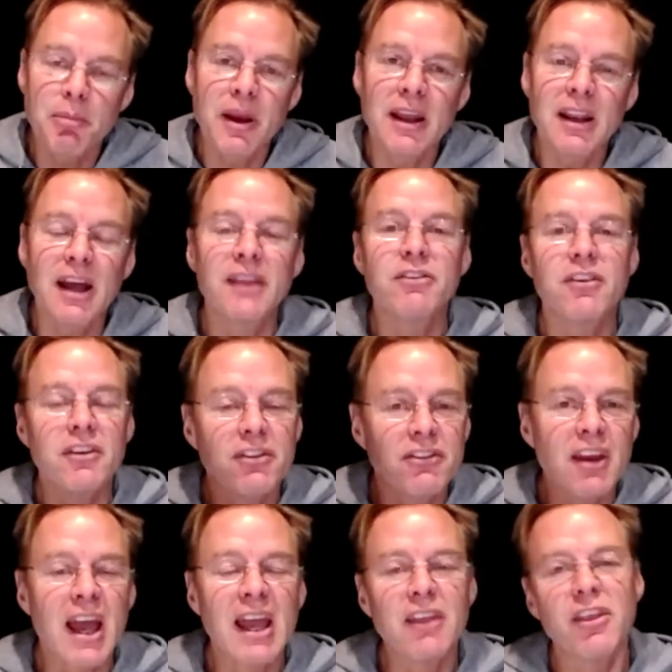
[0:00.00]
And today,
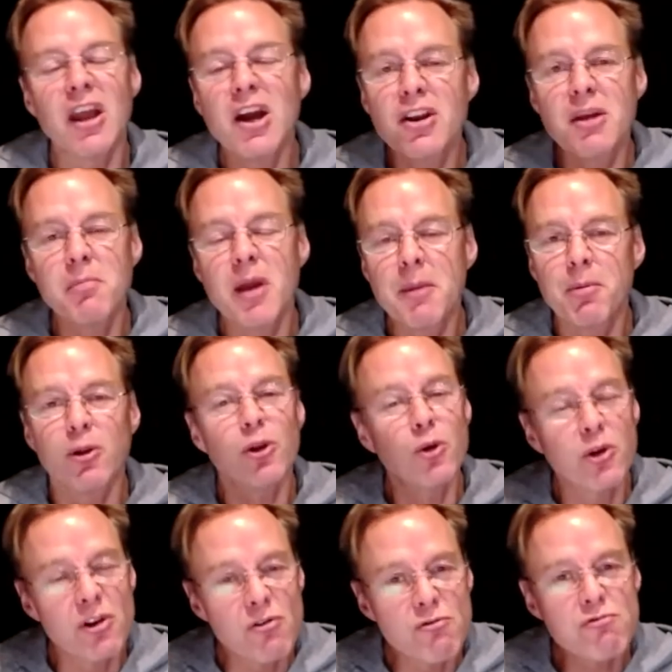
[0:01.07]
the only people who can
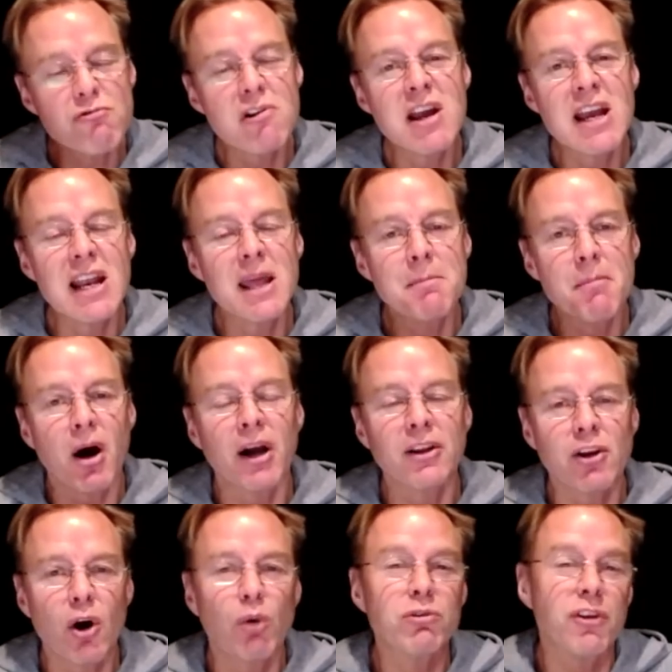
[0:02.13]
really mine
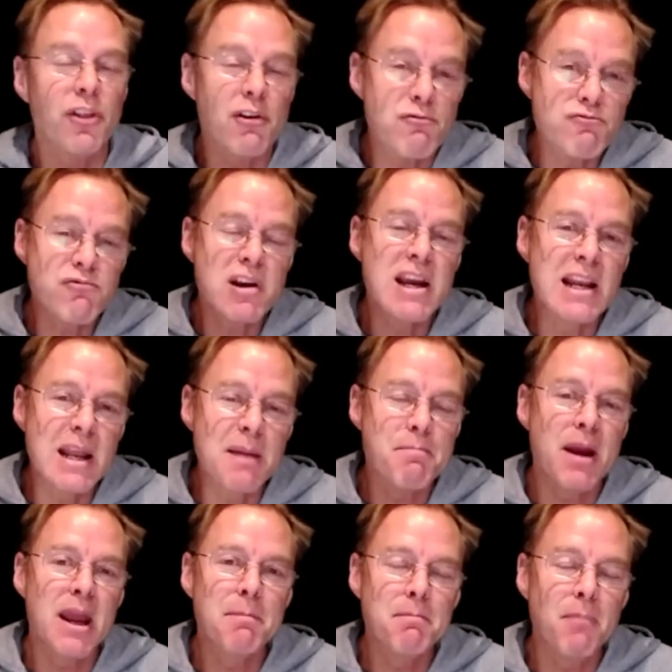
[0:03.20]
gold are the really big
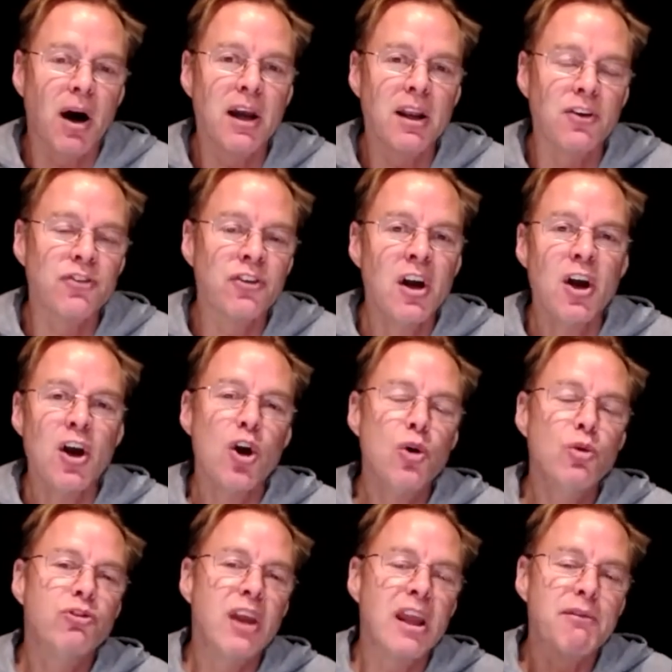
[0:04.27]
miners who
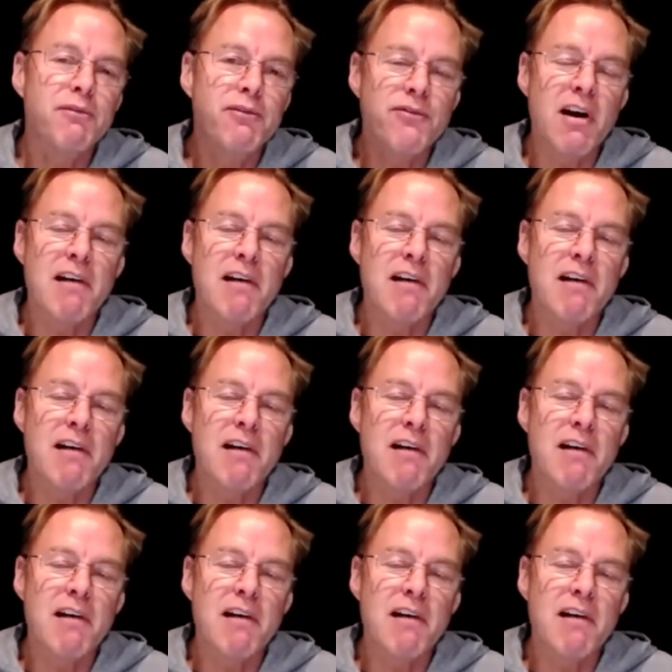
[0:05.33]
dig very,